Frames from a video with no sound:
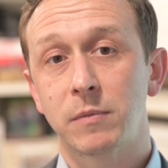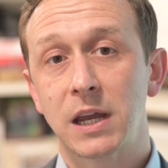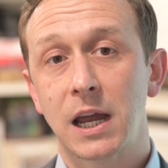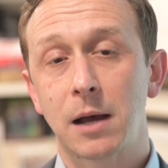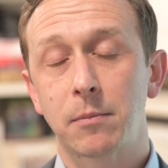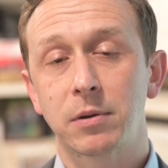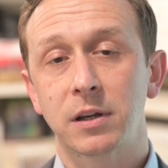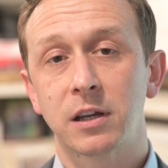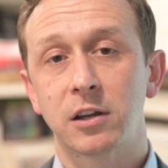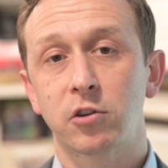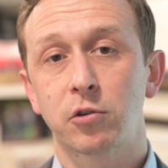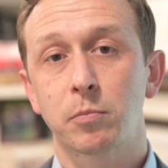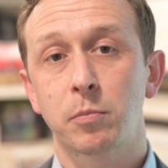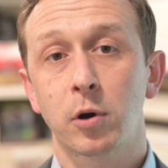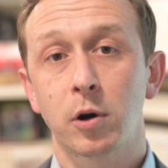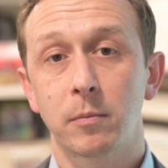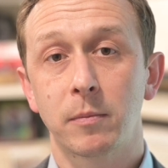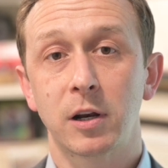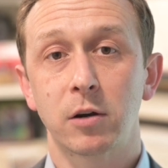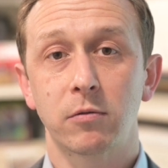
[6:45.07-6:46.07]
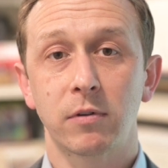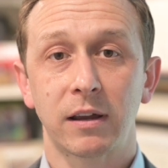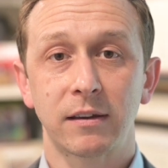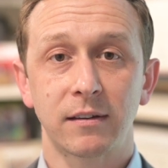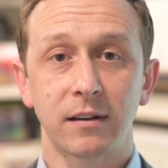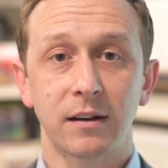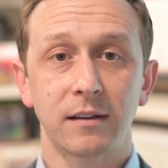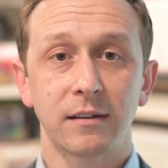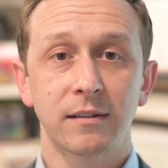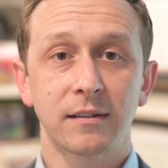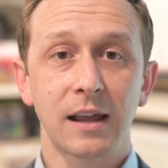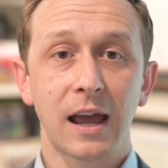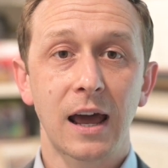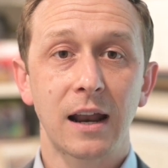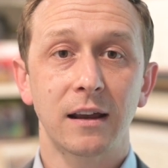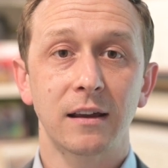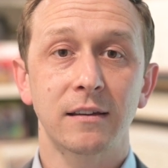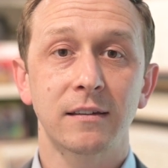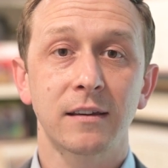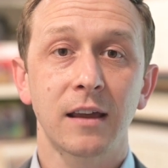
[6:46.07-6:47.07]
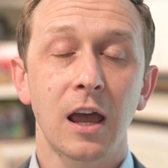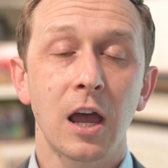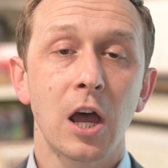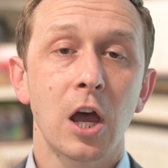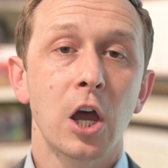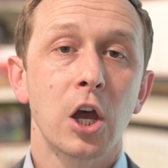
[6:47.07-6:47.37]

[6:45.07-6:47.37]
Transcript: the applicant's permanent resident status,